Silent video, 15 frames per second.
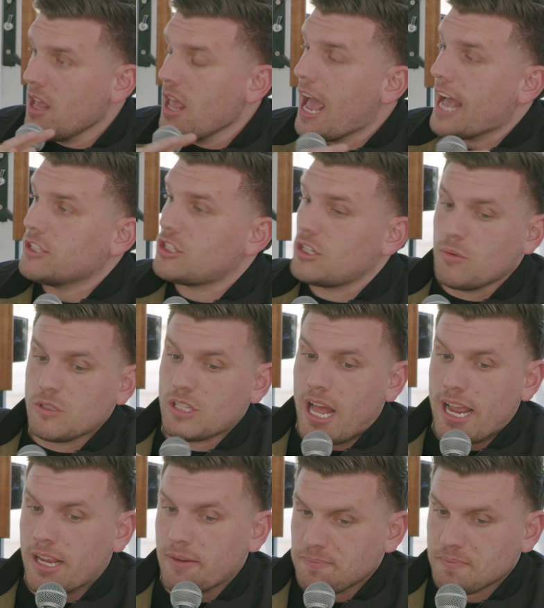Yeah. And she was
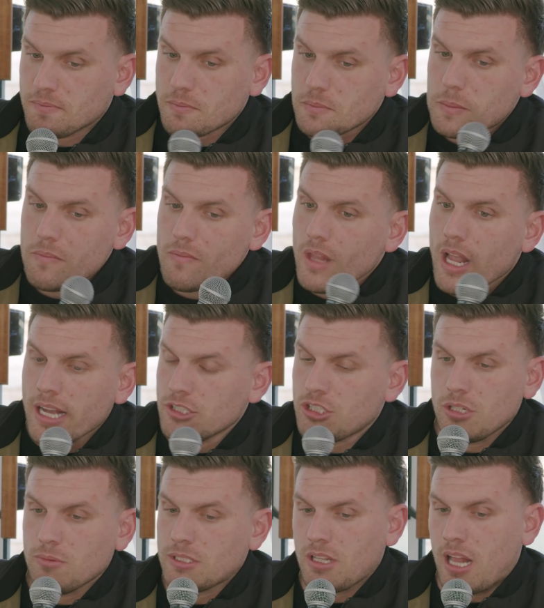like, and
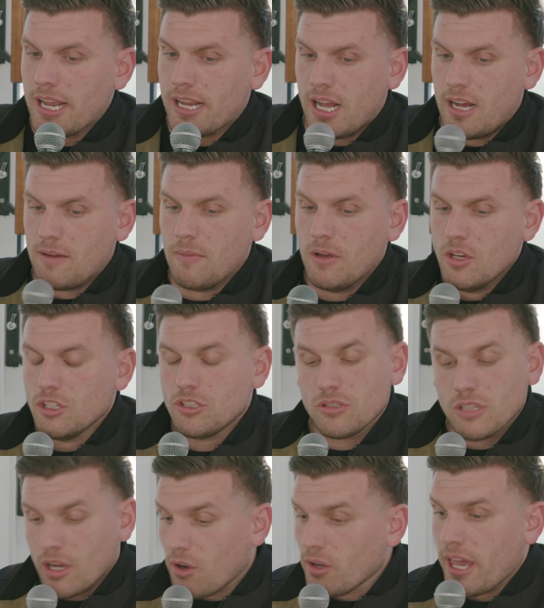she was like, um,
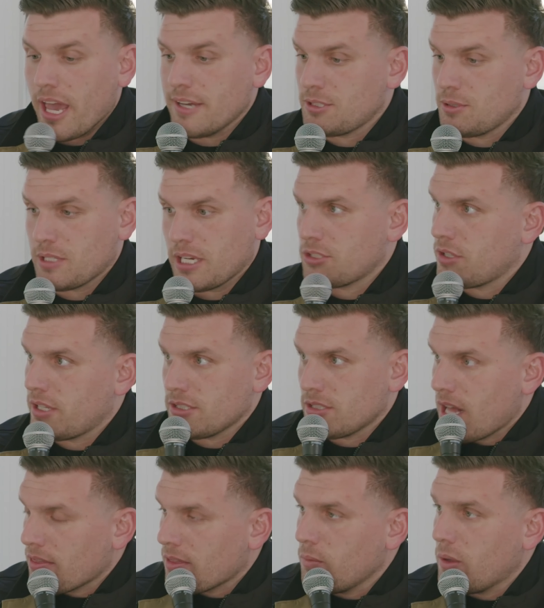she was like, okay. She was like, so there's
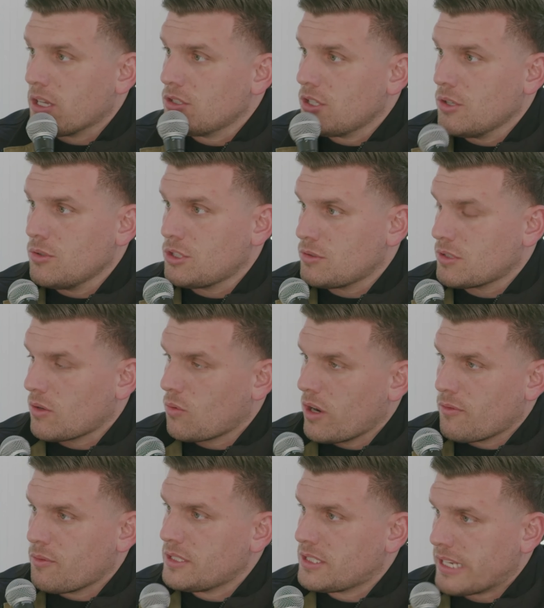nothing we can do. She was like,
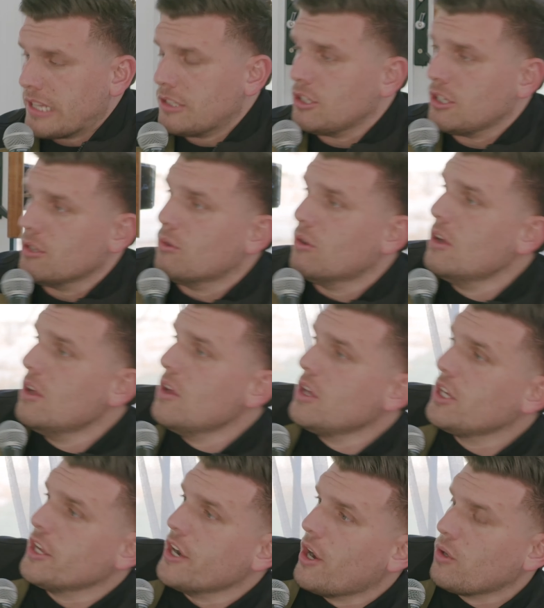what if we send you,
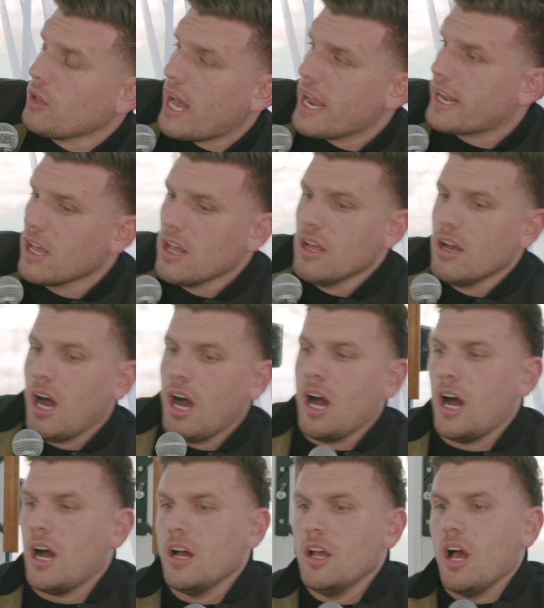you know, like
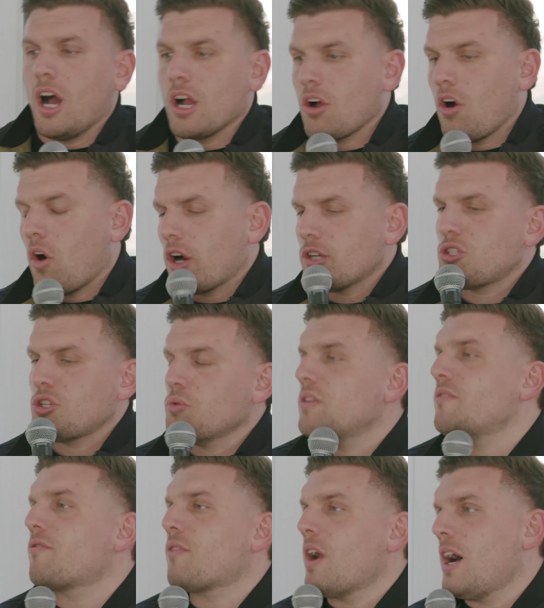uh, a car to
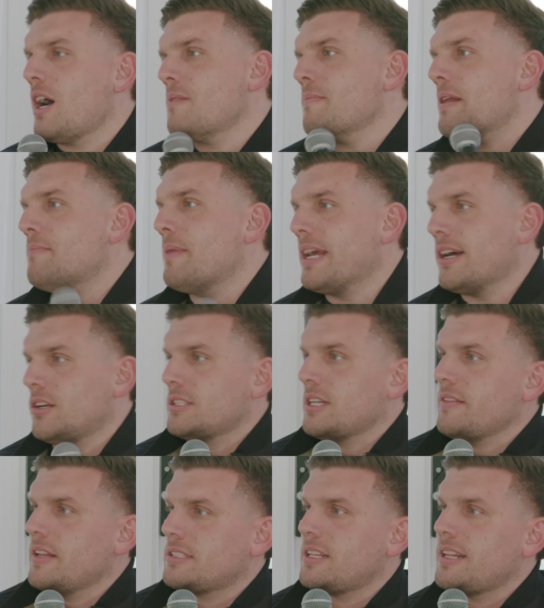and from and meals
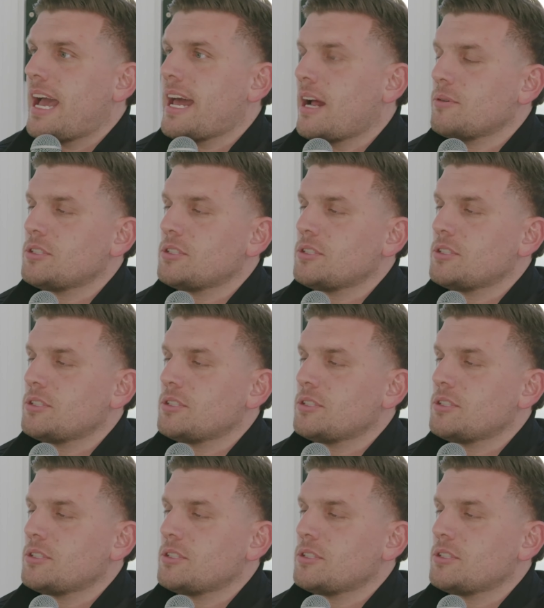and this and that?